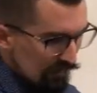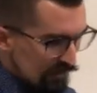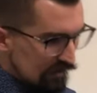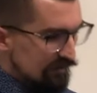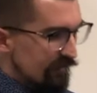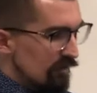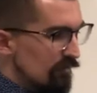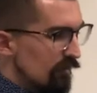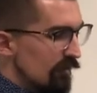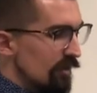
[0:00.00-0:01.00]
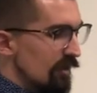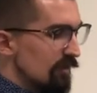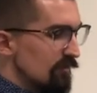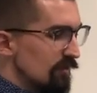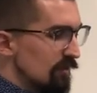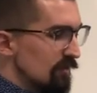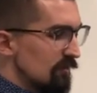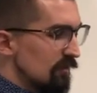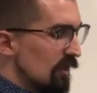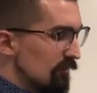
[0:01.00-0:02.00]
uh, develop more uh, uh,
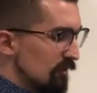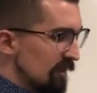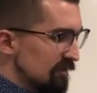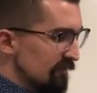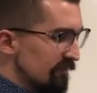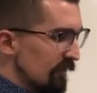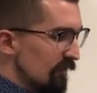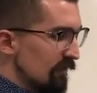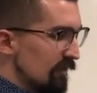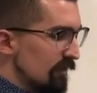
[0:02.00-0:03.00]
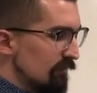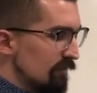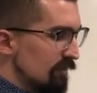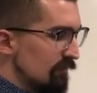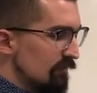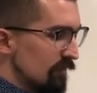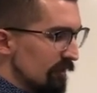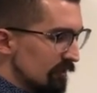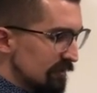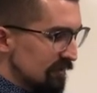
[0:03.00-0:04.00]
complex and fair uh,
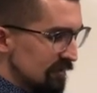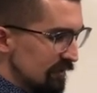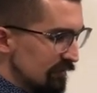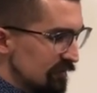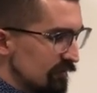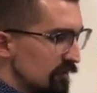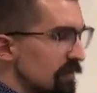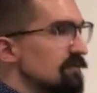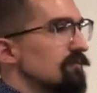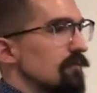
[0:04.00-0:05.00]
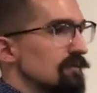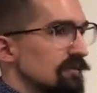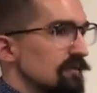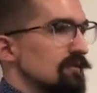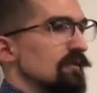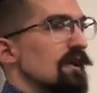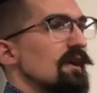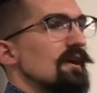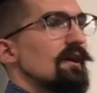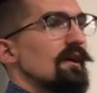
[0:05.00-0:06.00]
political systems and police forces and
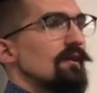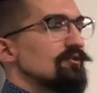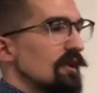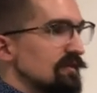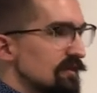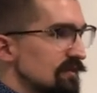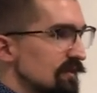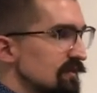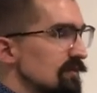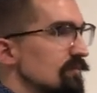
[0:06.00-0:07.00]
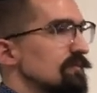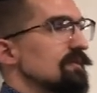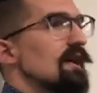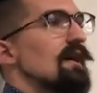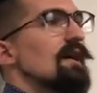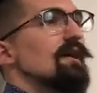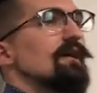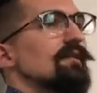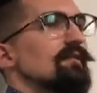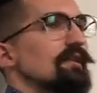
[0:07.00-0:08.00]
uh, justice systems, Uh,
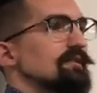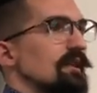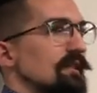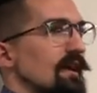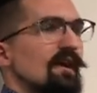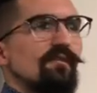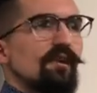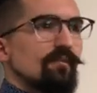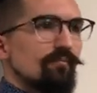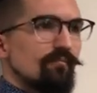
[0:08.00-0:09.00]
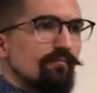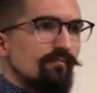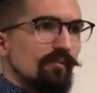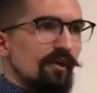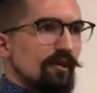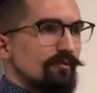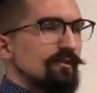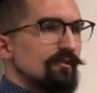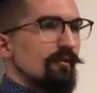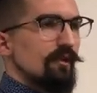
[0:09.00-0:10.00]
and things like that, and, and
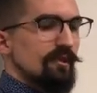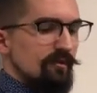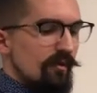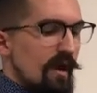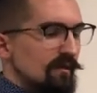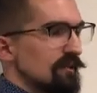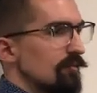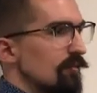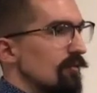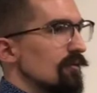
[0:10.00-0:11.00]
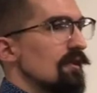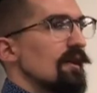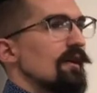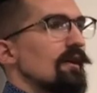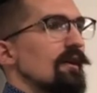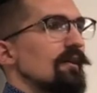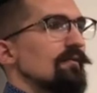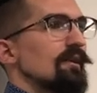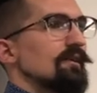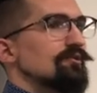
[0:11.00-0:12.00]
countries start interacting more uh,
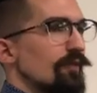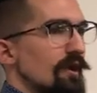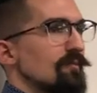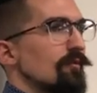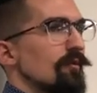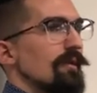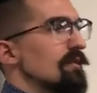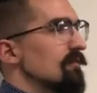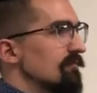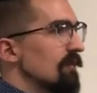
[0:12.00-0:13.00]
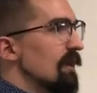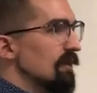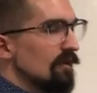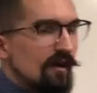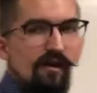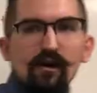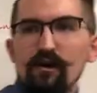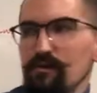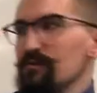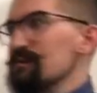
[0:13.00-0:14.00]
and trading more rather than fighting,
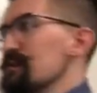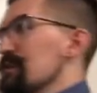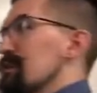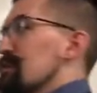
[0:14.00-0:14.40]
uh, you see that